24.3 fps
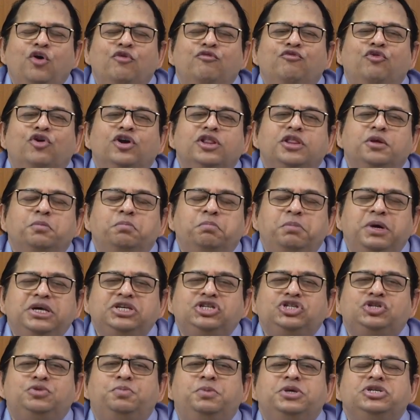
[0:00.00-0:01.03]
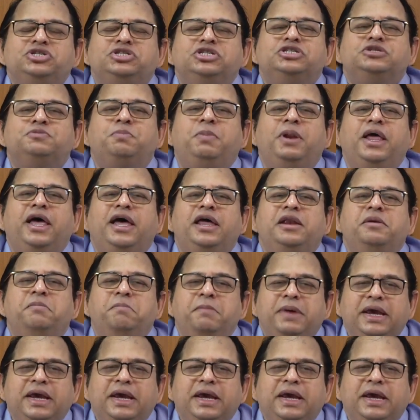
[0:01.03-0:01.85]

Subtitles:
for the best business plan